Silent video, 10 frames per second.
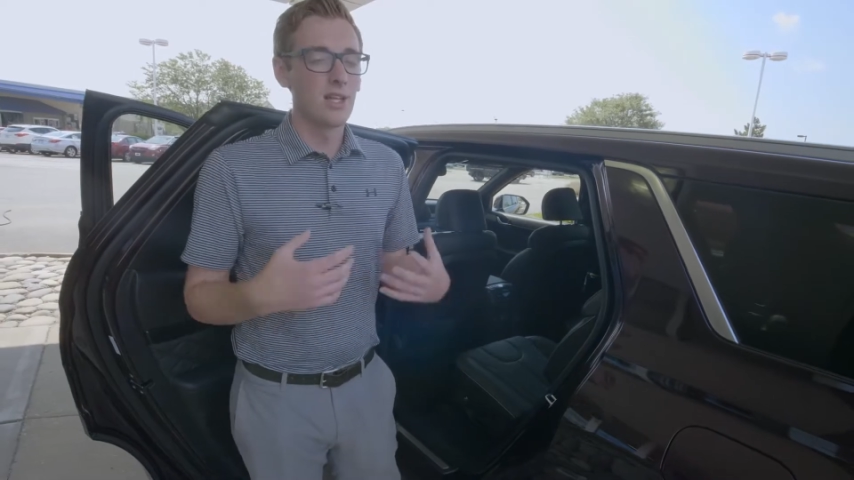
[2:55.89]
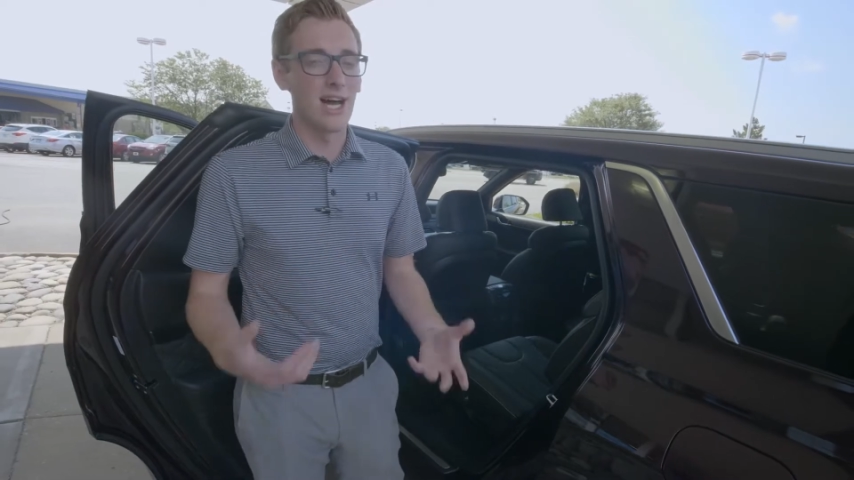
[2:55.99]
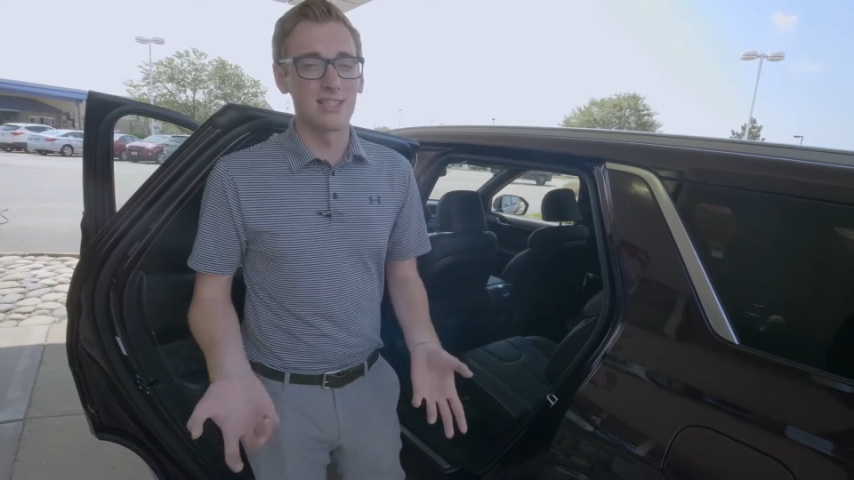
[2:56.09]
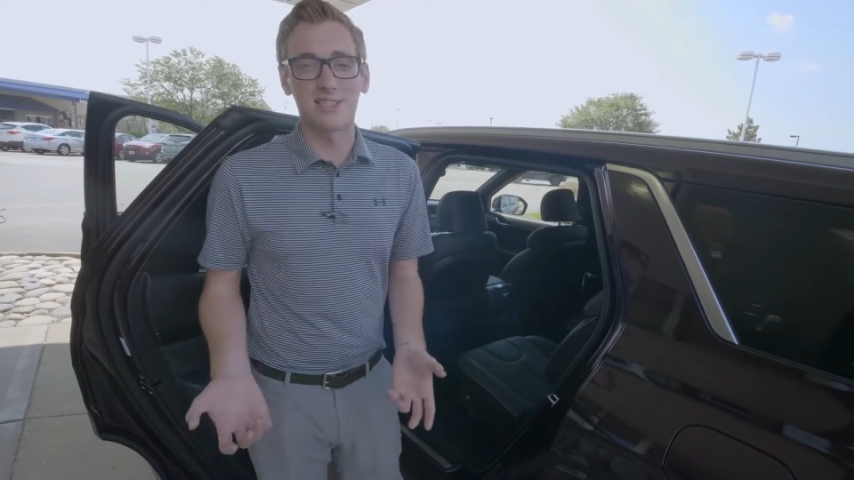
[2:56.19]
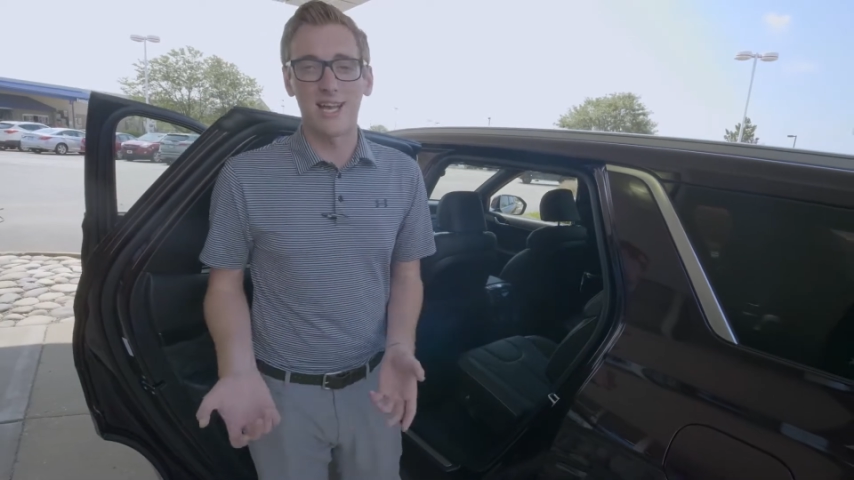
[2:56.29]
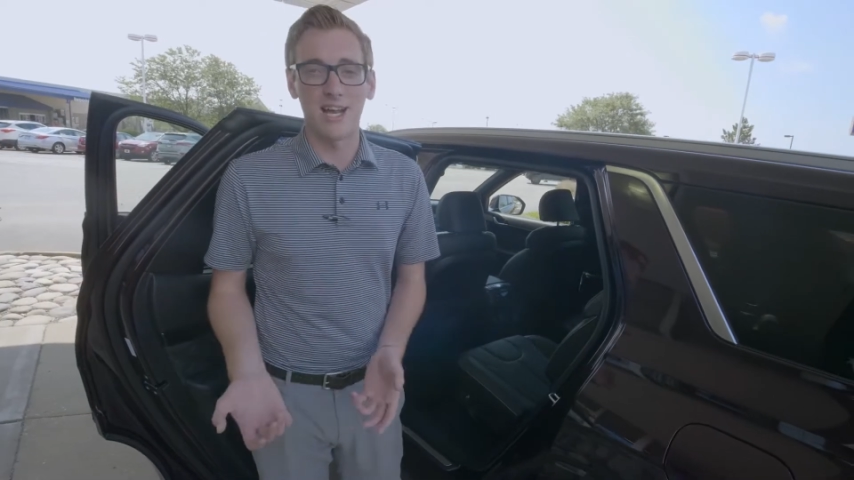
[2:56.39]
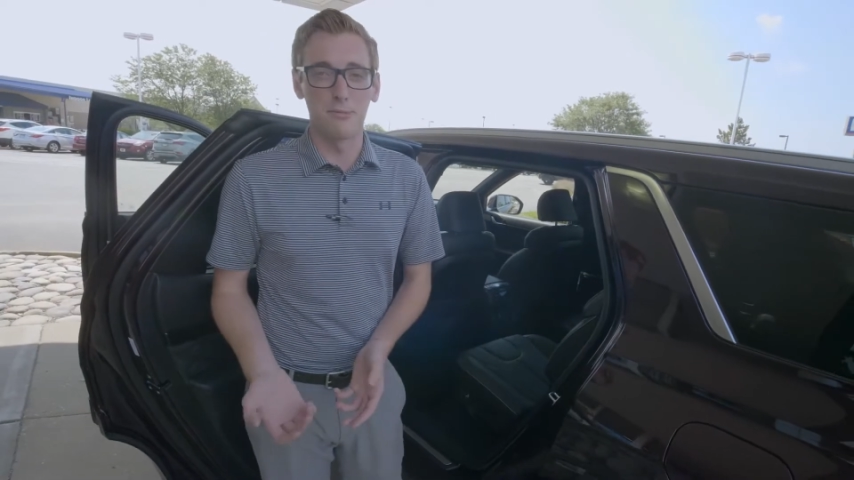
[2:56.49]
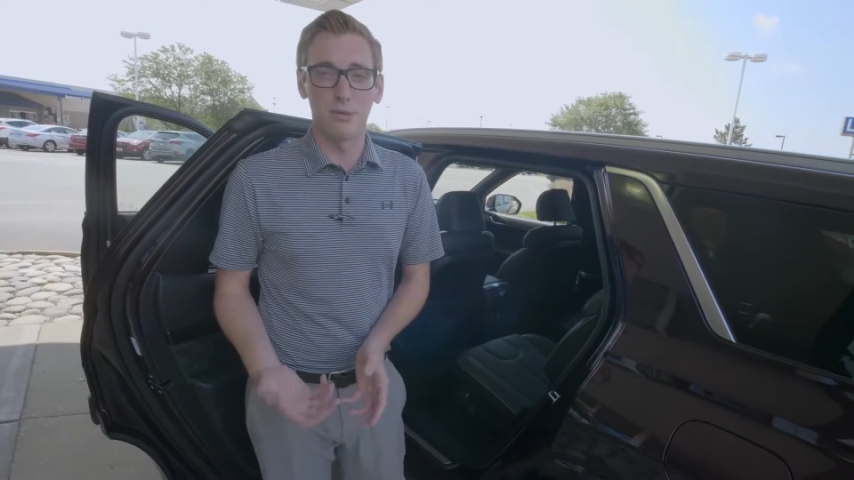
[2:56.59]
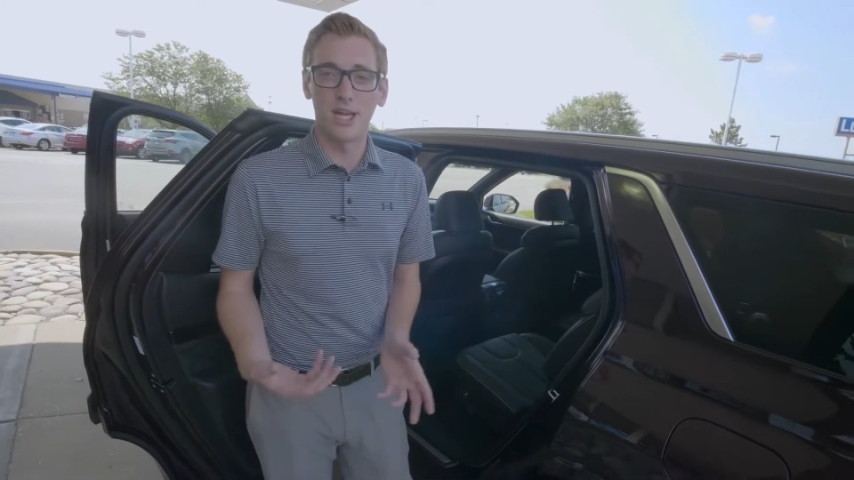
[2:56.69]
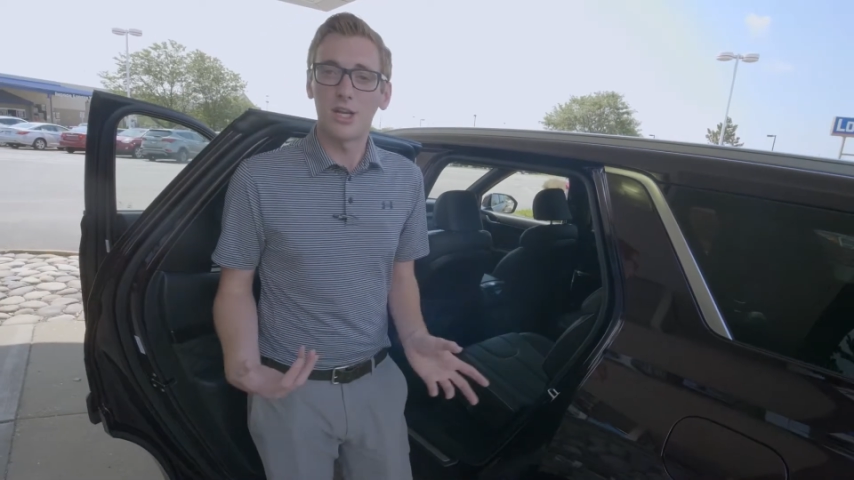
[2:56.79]
Lots of soccer
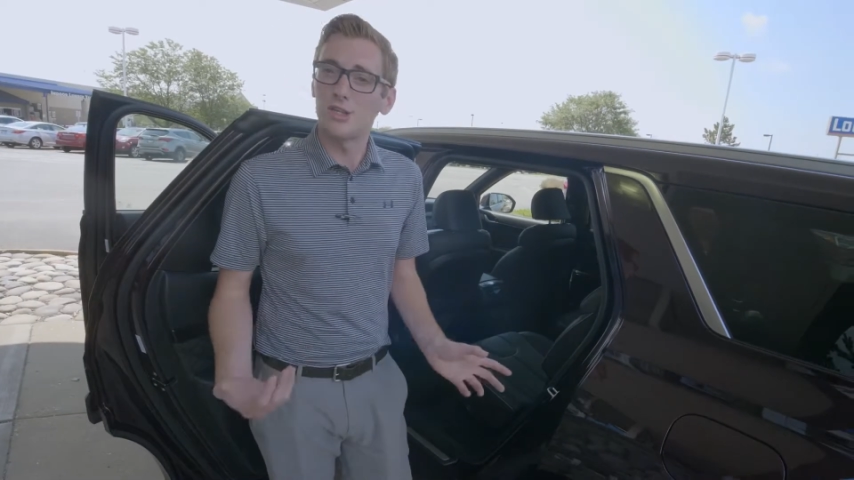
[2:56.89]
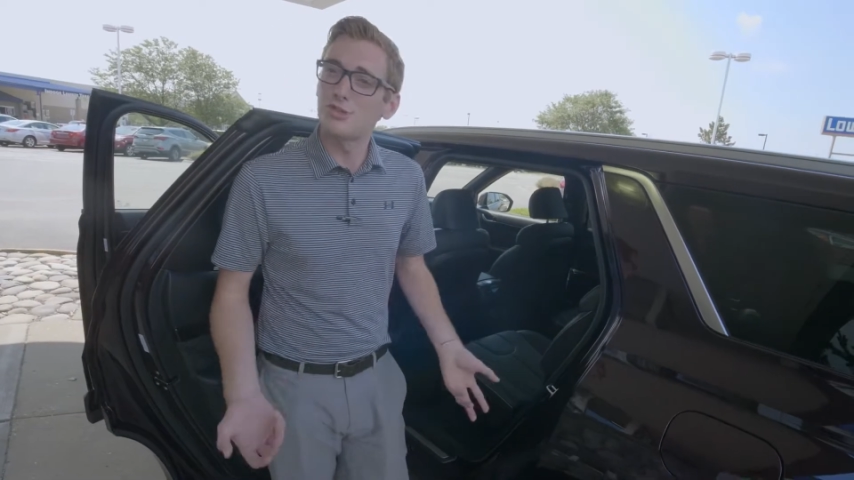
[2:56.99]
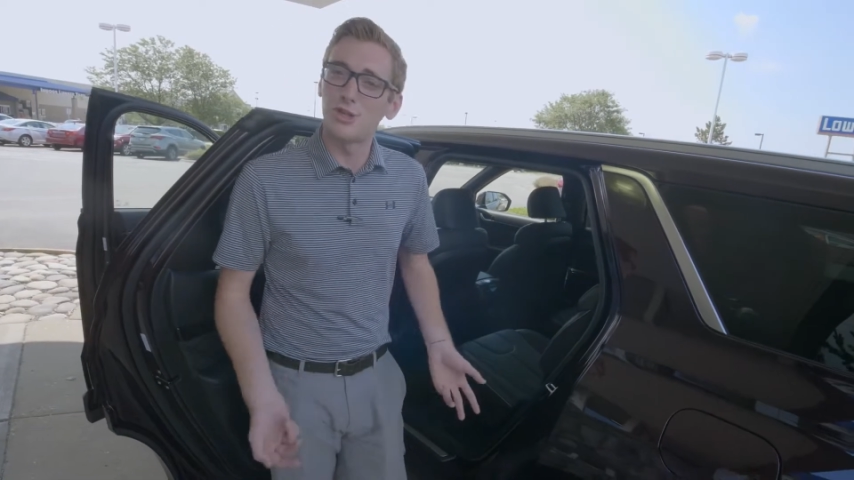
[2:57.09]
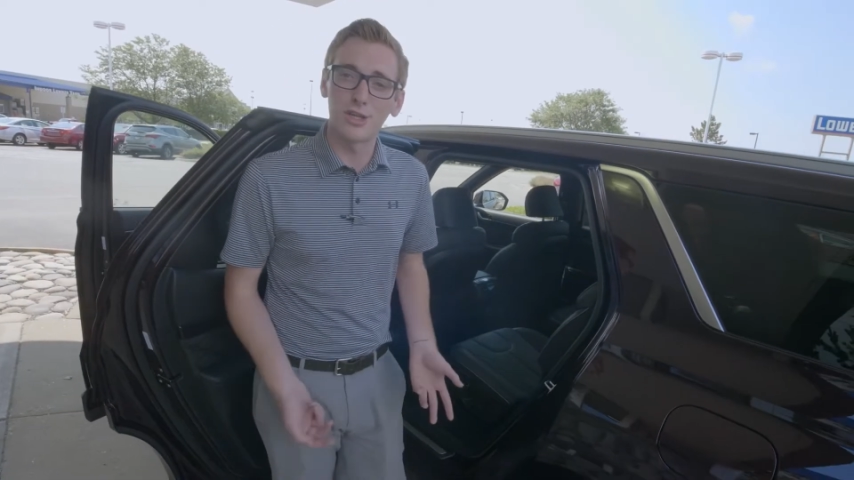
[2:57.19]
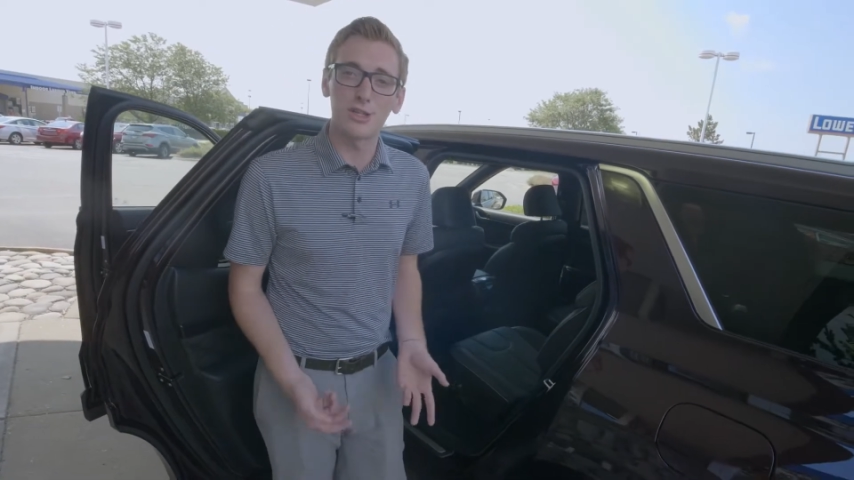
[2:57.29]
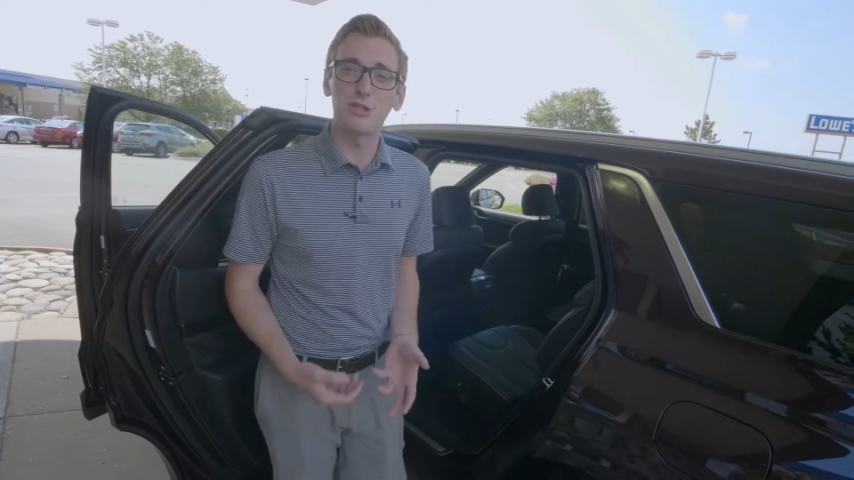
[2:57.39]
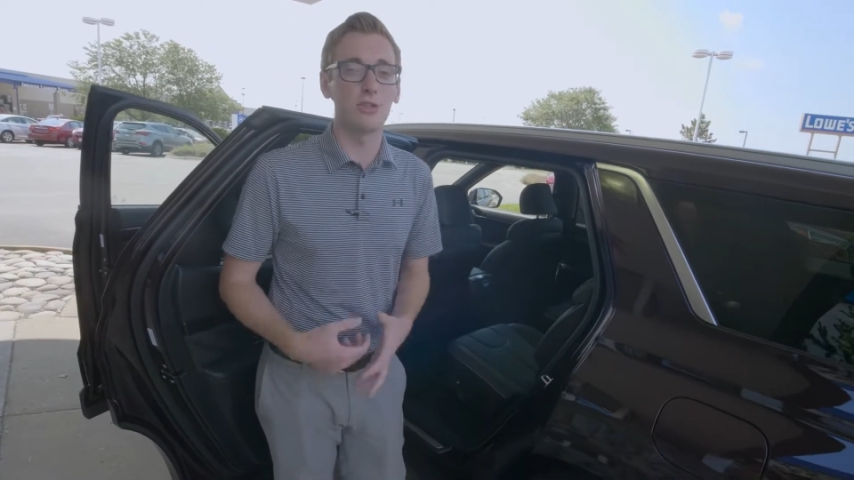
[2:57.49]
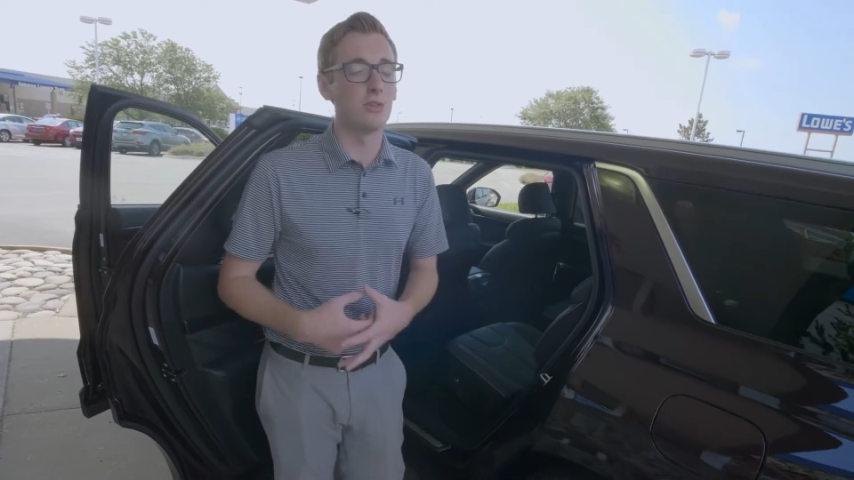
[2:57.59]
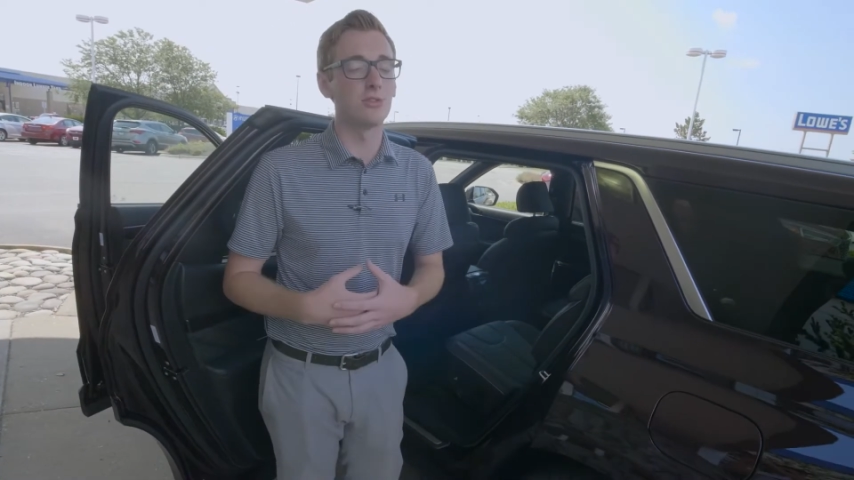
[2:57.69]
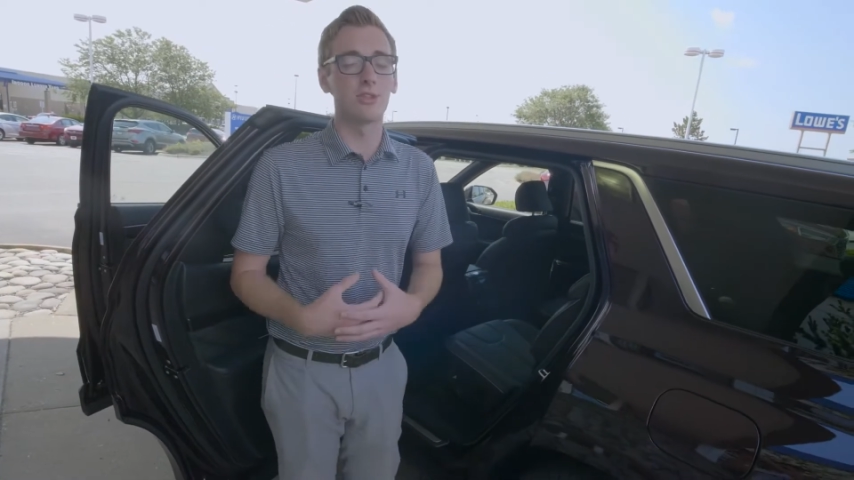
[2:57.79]
players, dirty
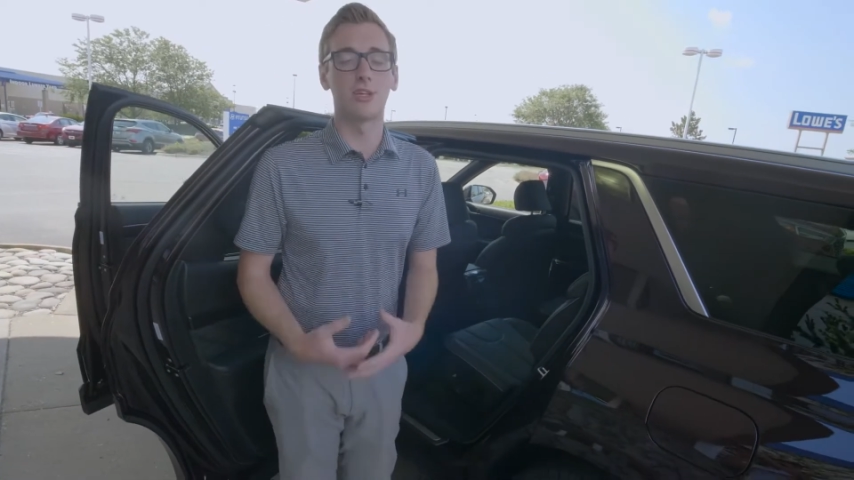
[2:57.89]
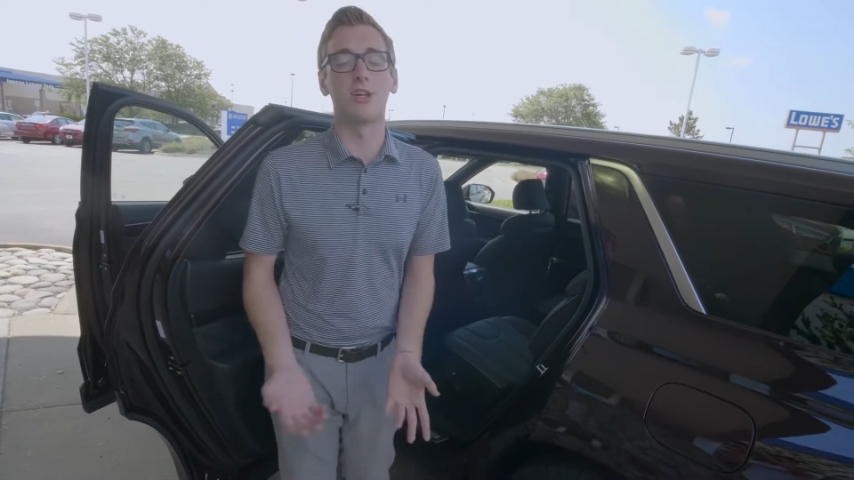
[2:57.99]
shoes,